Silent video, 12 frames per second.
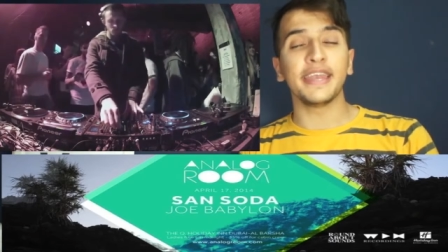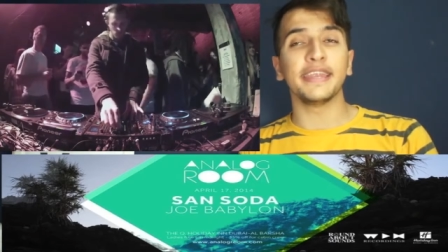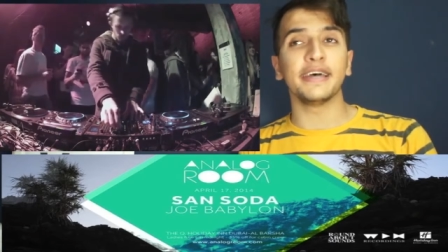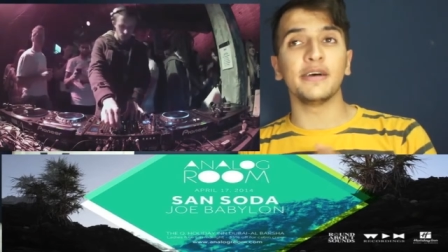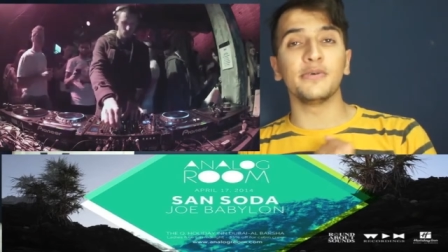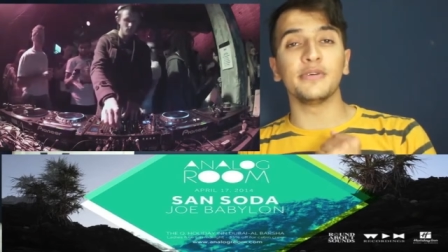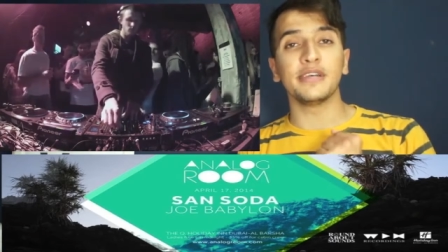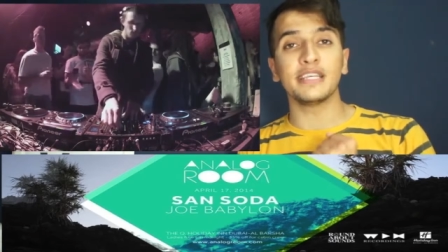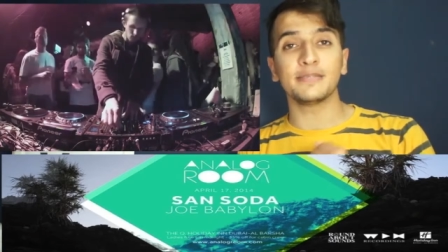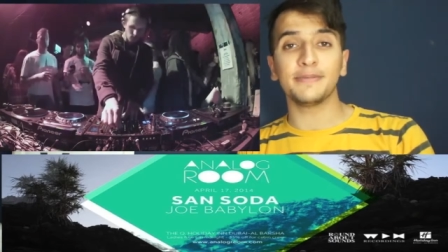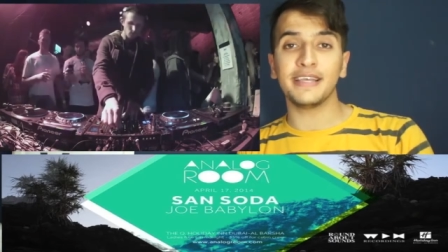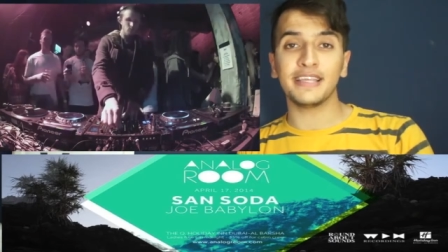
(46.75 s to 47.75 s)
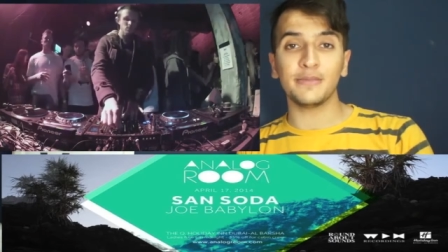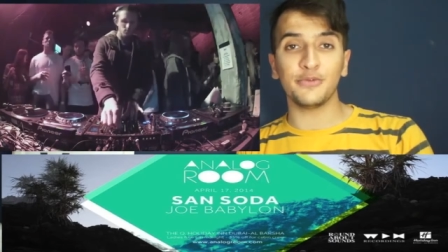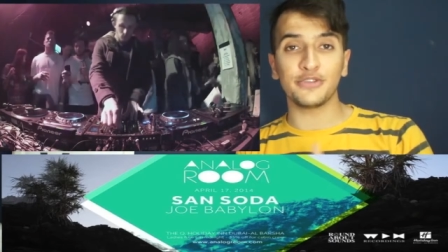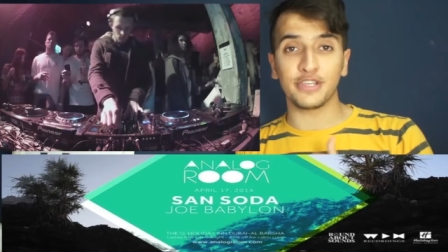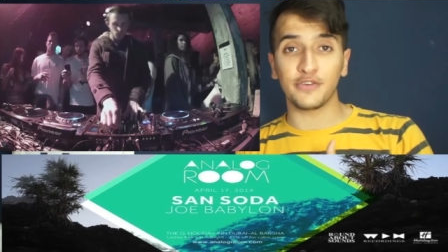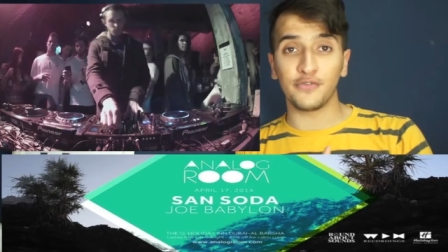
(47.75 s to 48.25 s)
Now, he's playing the
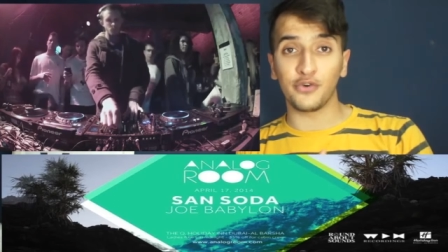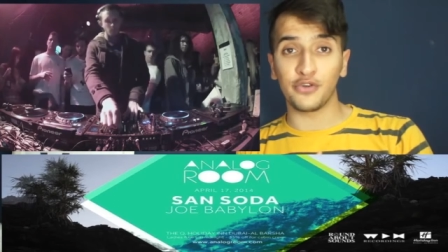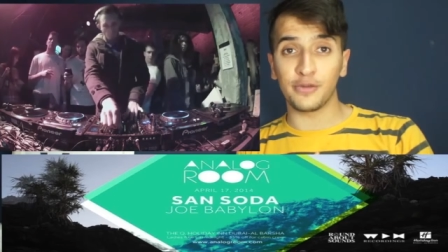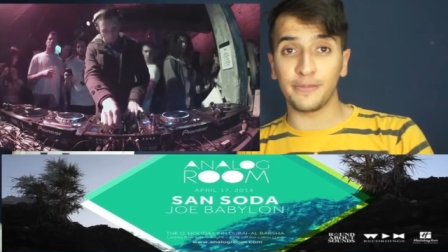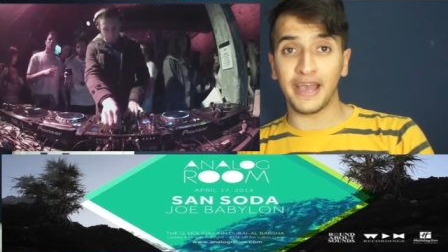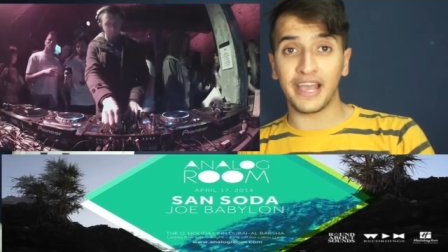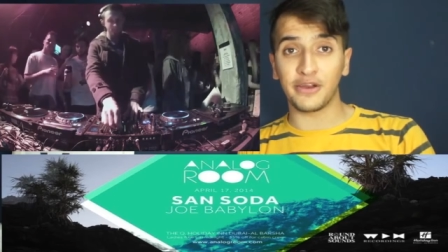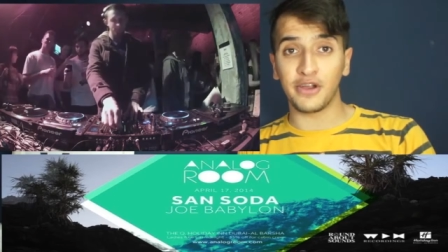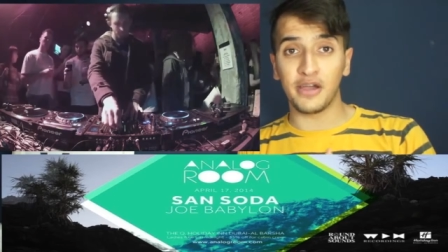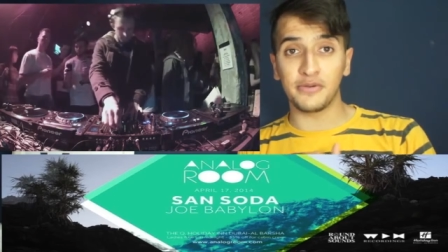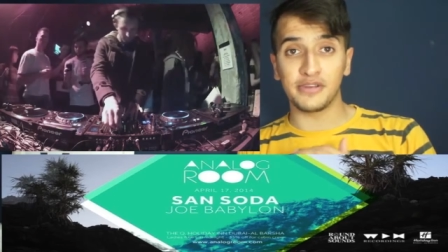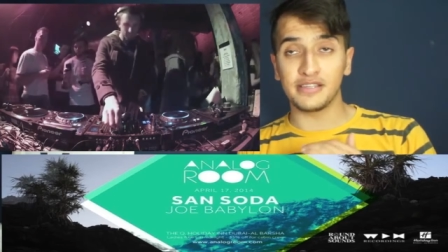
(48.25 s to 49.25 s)
music for the background,